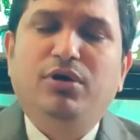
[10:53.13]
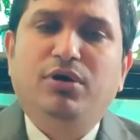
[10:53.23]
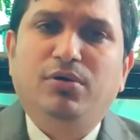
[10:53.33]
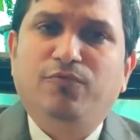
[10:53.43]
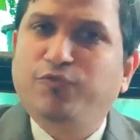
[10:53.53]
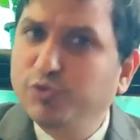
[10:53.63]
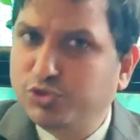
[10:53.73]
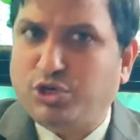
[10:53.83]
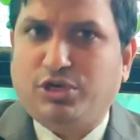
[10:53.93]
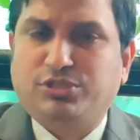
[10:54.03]
few
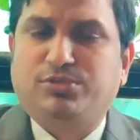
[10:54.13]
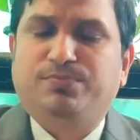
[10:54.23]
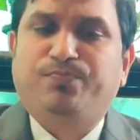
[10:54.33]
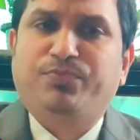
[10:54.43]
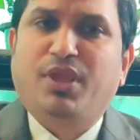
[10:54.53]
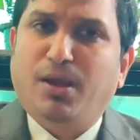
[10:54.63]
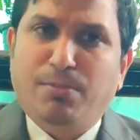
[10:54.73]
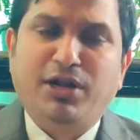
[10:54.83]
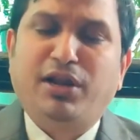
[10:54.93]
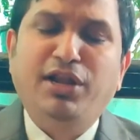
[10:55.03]
stocks. But
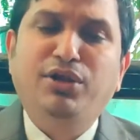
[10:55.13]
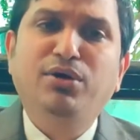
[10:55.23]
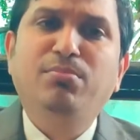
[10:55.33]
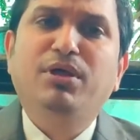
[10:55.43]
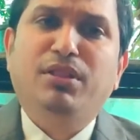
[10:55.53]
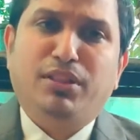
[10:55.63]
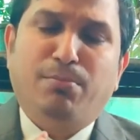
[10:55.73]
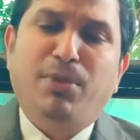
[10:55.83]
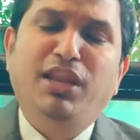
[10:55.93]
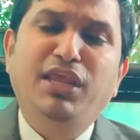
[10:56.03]
right now, the
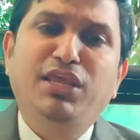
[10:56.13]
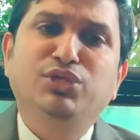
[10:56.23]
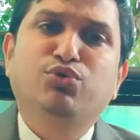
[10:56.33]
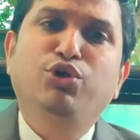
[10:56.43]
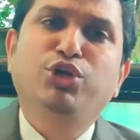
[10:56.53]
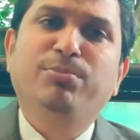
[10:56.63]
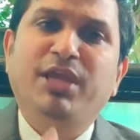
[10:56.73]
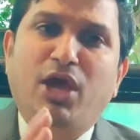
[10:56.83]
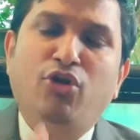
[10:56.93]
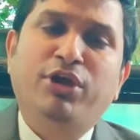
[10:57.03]
money is going to be
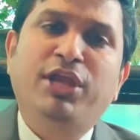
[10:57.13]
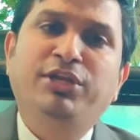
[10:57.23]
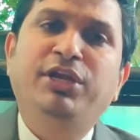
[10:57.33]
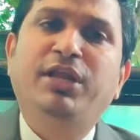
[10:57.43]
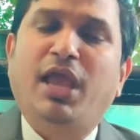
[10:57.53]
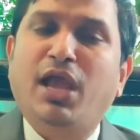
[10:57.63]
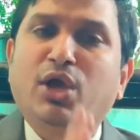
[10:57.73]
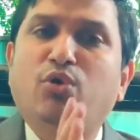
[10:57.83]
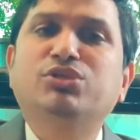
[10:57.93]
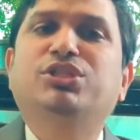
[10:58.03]
allocated
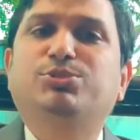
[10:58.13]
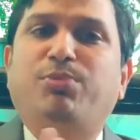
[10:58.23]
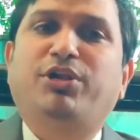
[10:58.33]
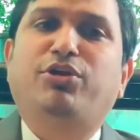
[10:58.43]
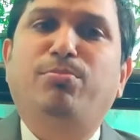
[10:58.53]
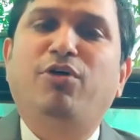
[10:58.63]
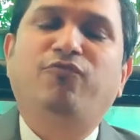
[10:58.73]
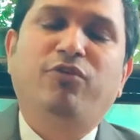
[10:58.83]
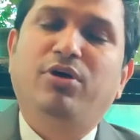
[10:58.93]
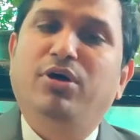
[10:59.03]
across the spectrum of
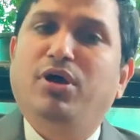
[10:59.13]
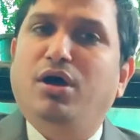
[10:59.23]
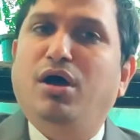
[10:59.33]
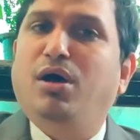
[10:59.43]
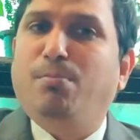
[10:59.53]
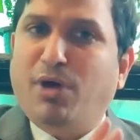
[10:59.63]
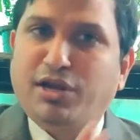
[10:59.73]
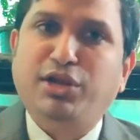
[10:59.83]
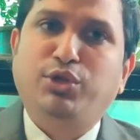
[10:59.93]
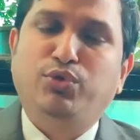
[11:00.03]
market
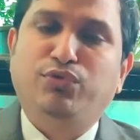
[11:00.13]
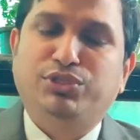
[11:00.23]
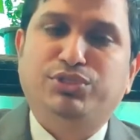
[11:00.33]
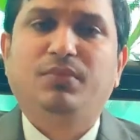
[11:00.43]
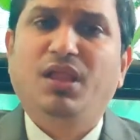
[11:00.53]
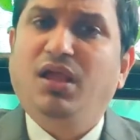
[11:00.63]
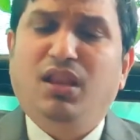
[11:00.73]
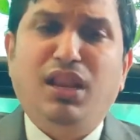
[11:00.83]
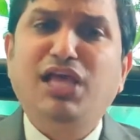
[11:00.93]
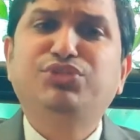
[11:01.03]
universe.
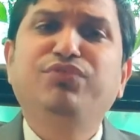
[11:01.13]
Last week,